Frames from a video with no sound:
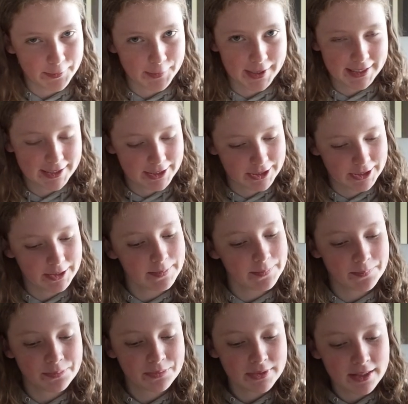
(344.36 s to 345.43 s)
question.
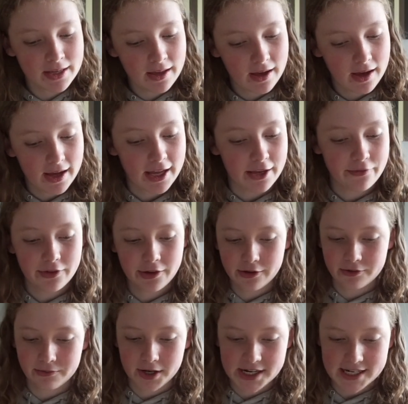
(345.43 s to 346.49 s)
If you
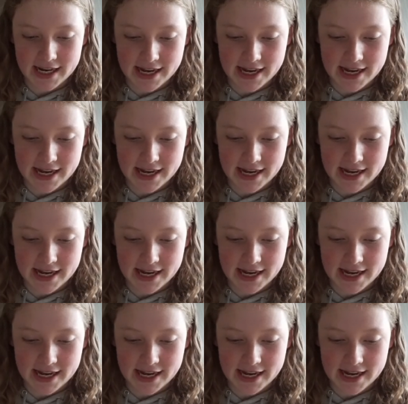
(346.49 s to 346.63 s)
could ride